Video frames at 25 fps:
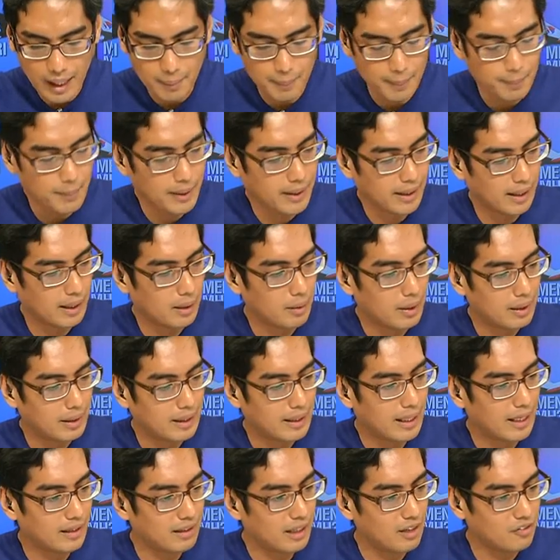Mikael,
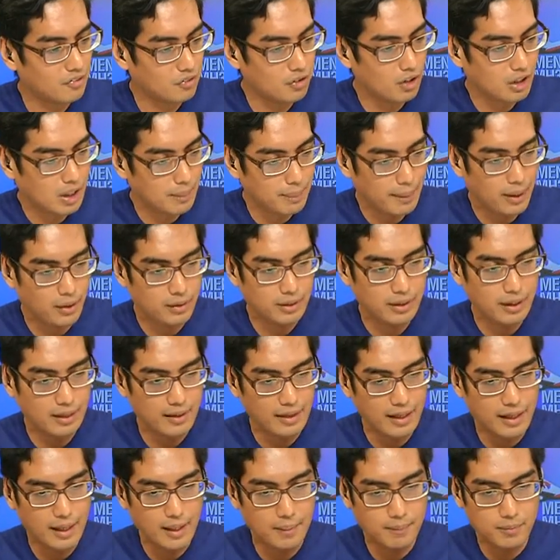let's talk about
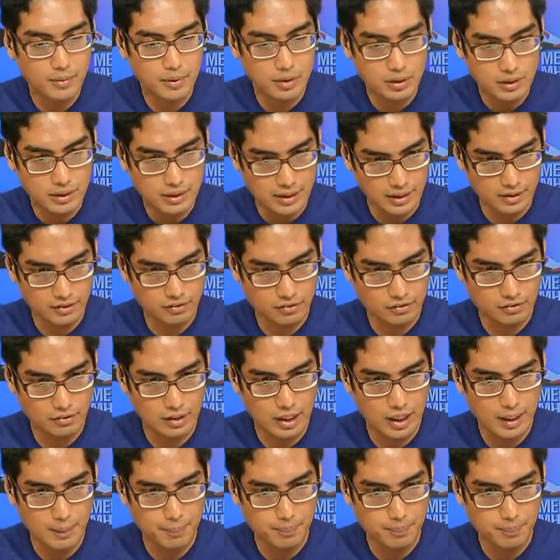this